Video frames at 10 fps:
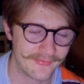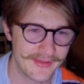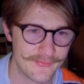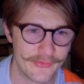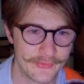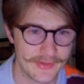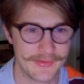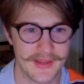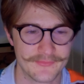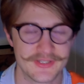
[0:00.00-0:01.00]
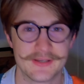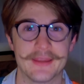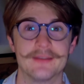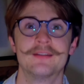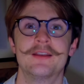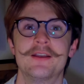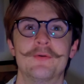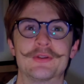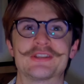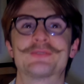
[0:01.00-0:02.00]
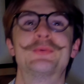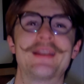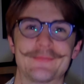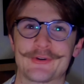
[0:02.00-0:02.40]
seven thirty P M tonight, which is when I'm